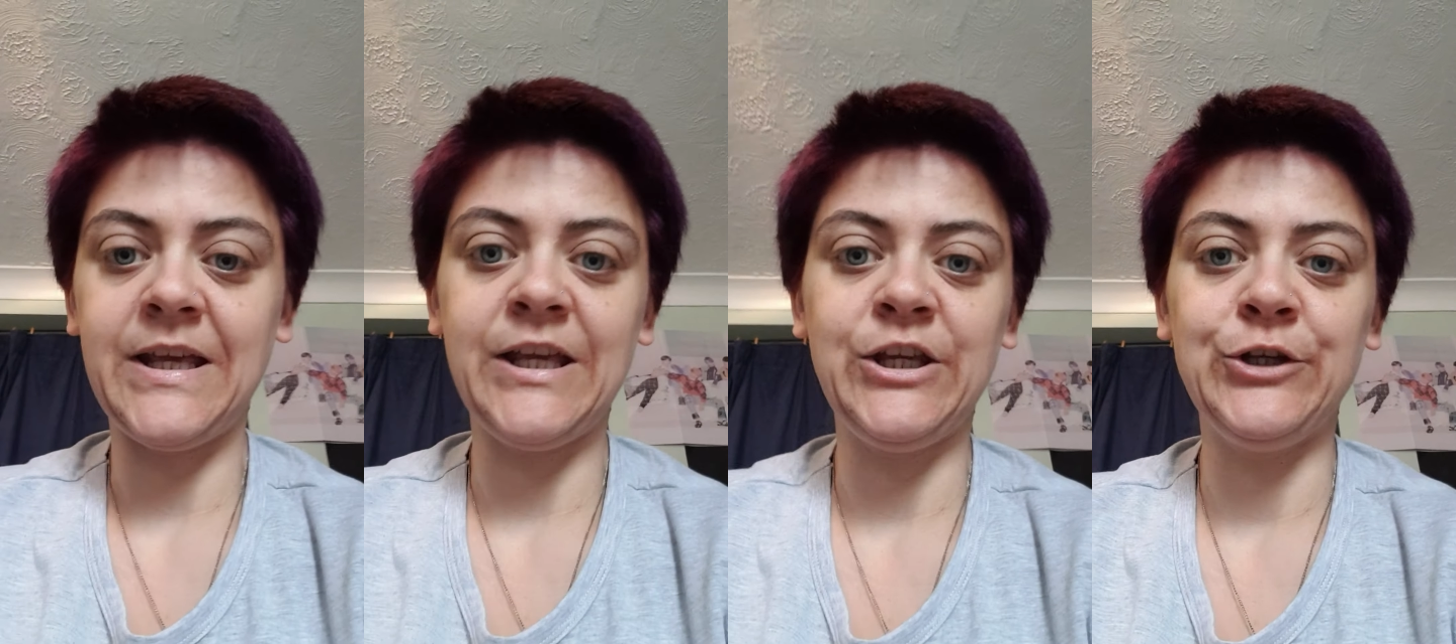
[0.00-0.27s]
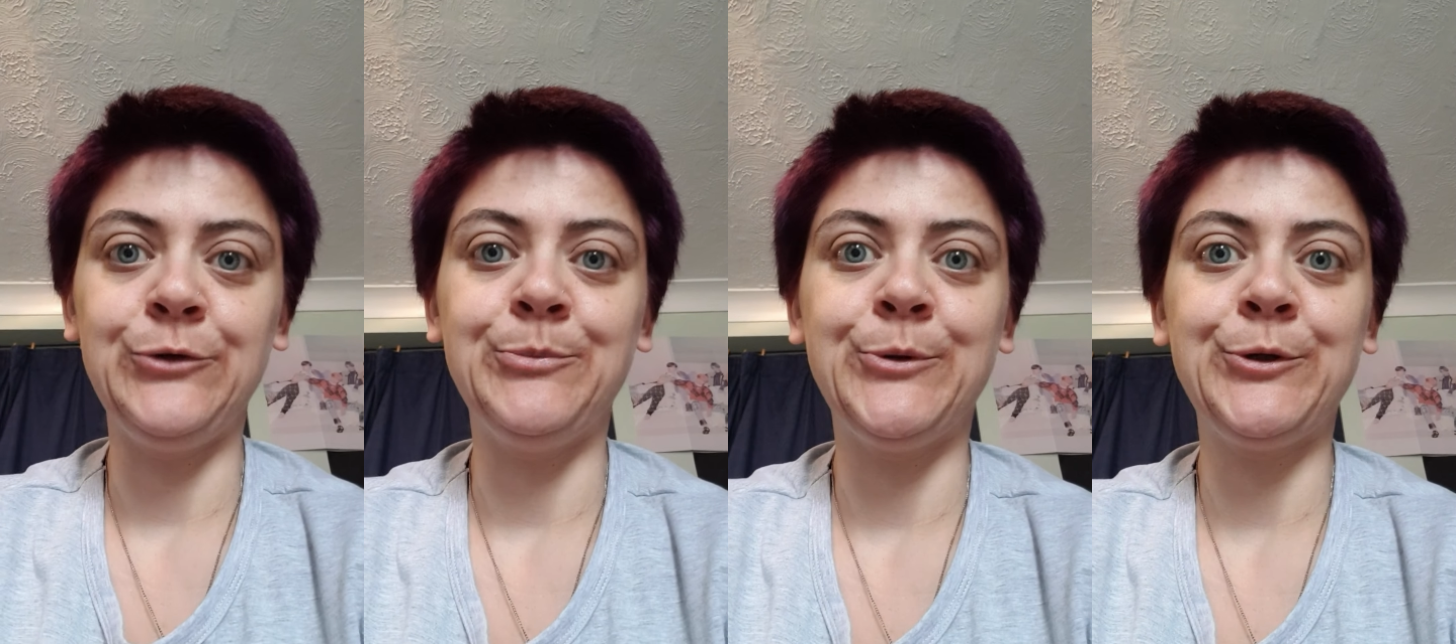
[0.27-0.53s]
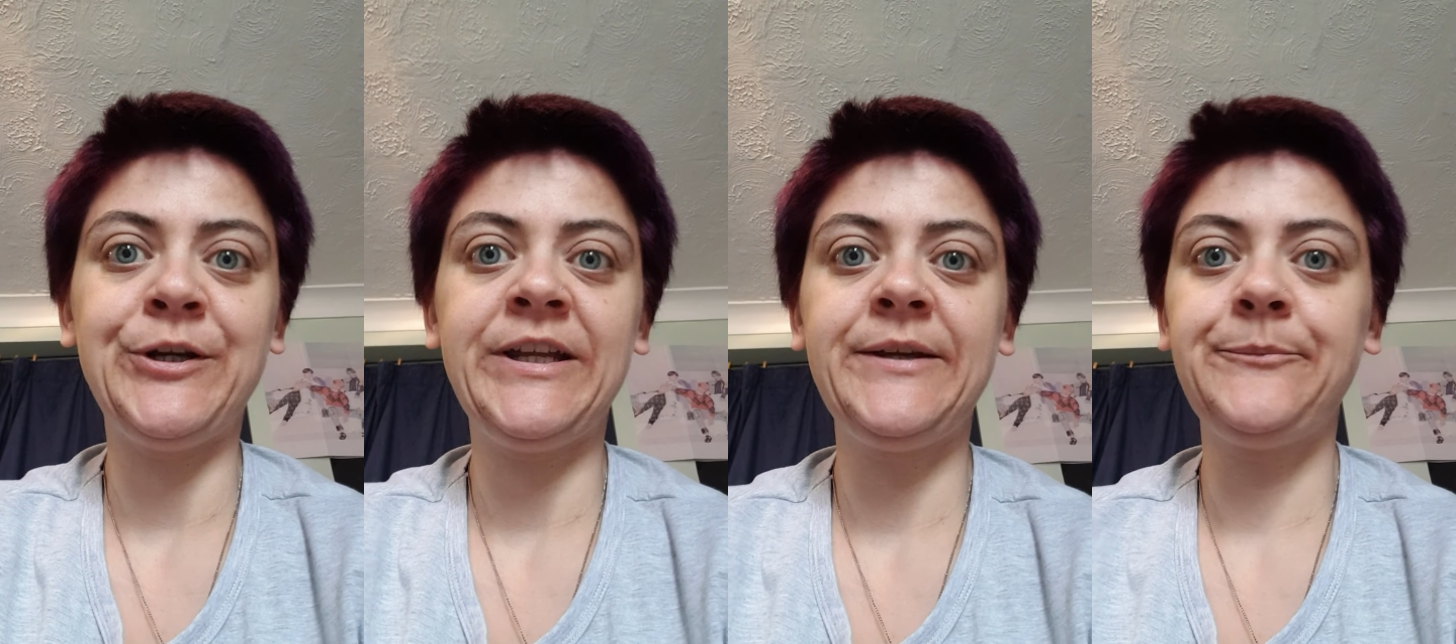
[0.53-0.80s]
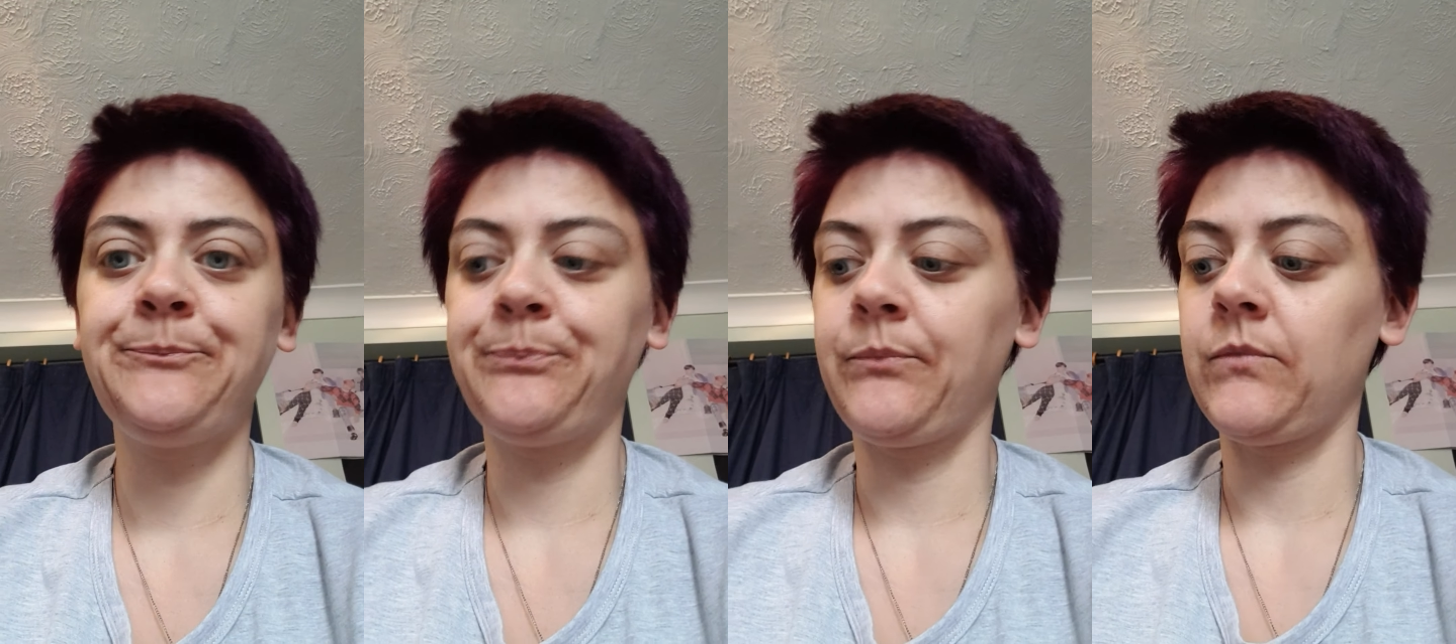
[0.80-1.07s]
Good morning.
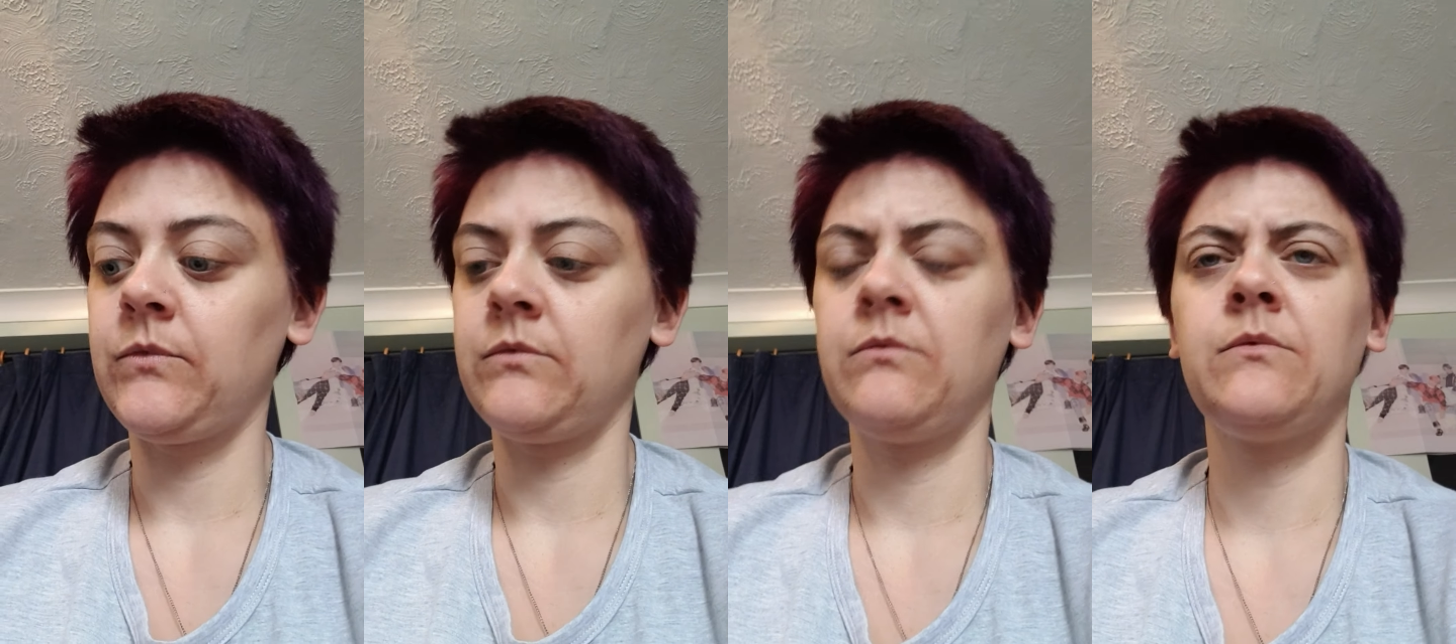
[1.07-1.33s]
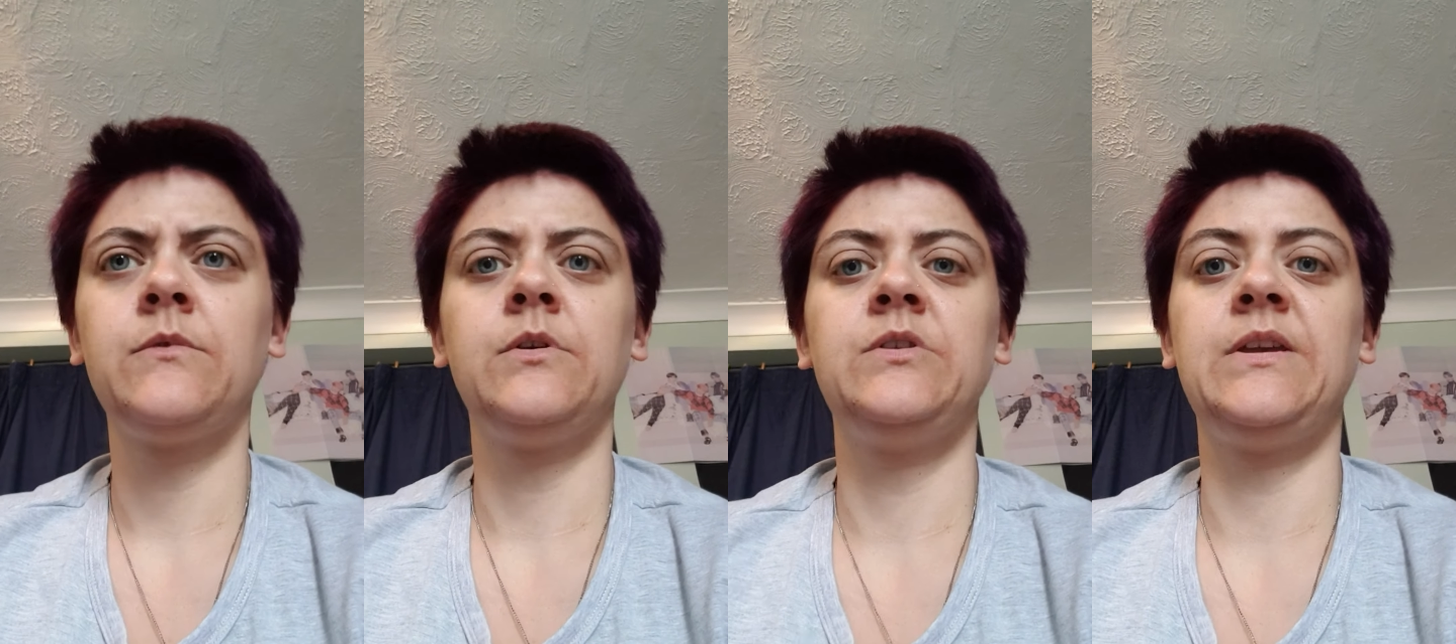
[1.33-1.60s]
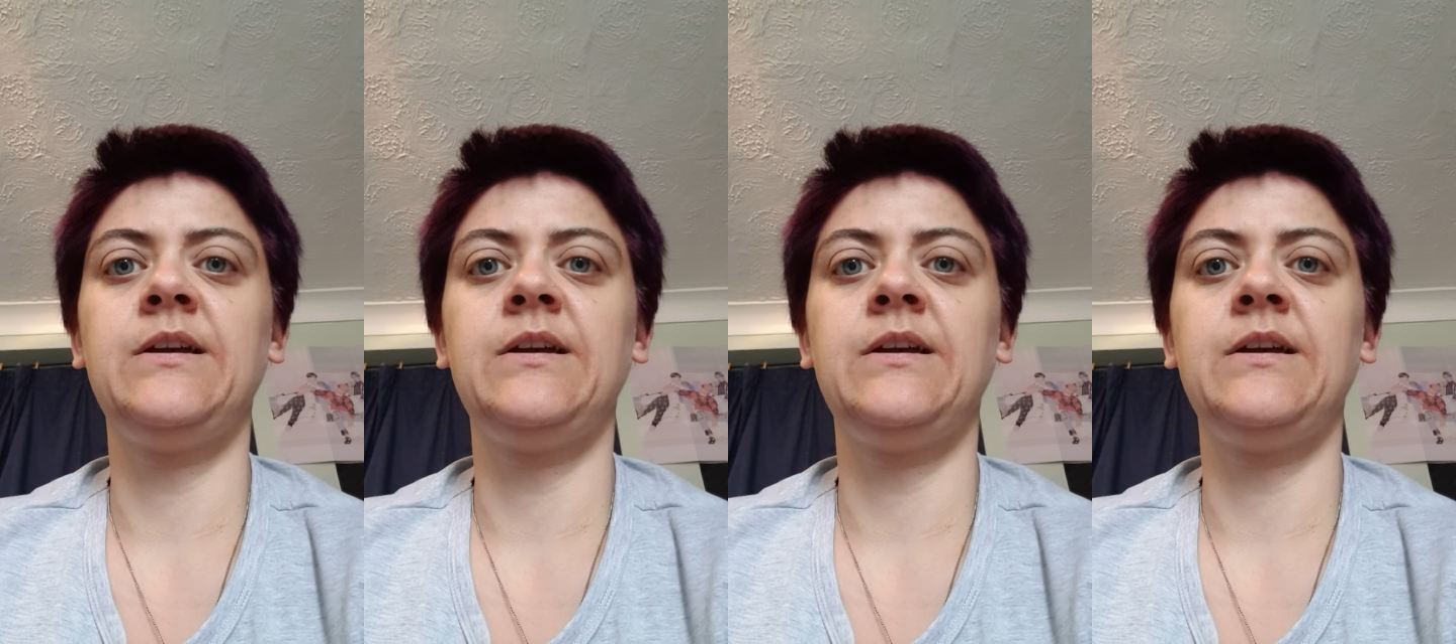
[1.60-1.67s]
It's